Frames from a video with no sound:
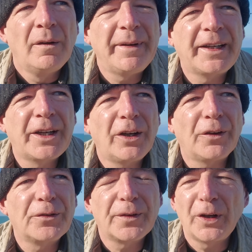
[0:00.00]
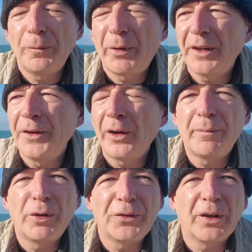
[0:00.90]
Because the whole point of nolle
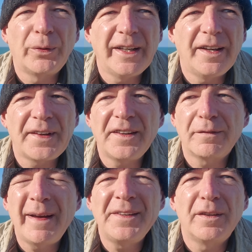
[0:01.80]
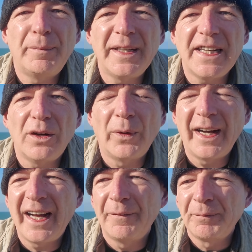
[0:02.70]
prosequi is, it's meant to be
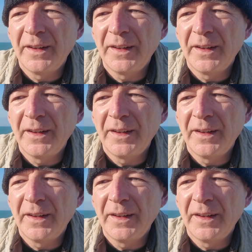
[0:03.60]
where